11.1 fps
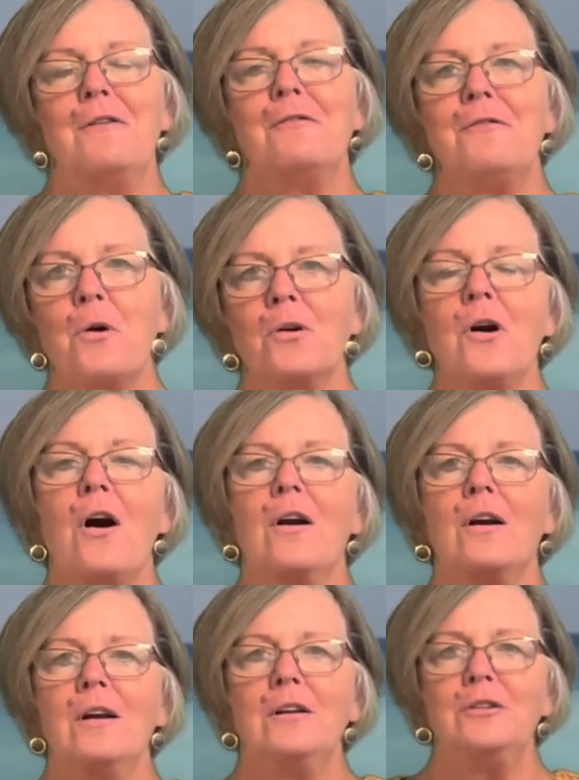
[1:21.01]
for
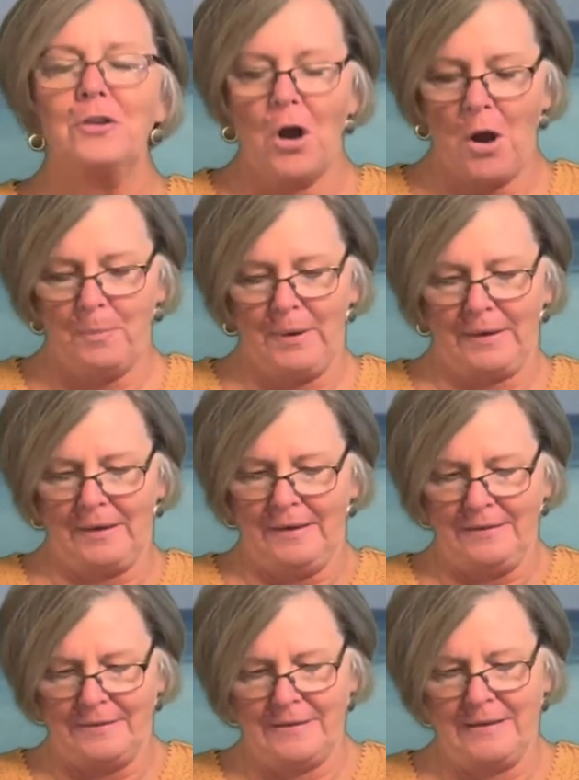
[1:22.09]
our topic
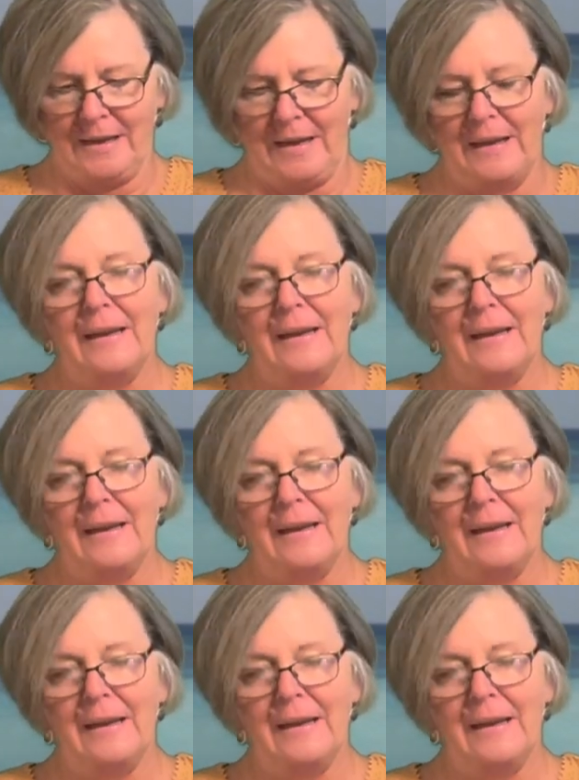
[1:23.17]
today.